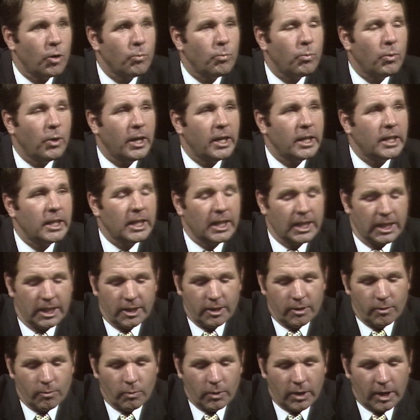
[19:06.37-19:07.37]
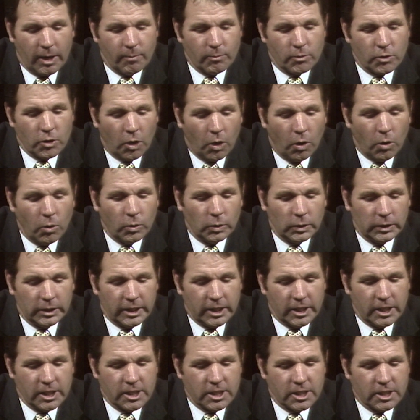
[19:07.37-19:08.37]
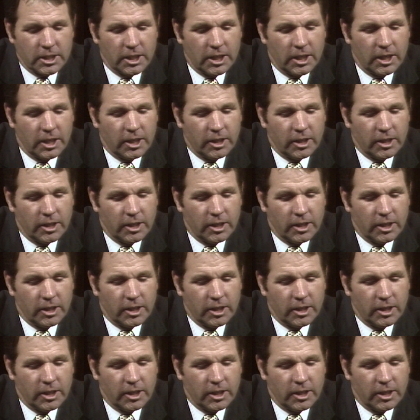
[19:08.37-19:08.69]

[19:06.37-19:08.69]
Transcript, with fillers: But what I'm told is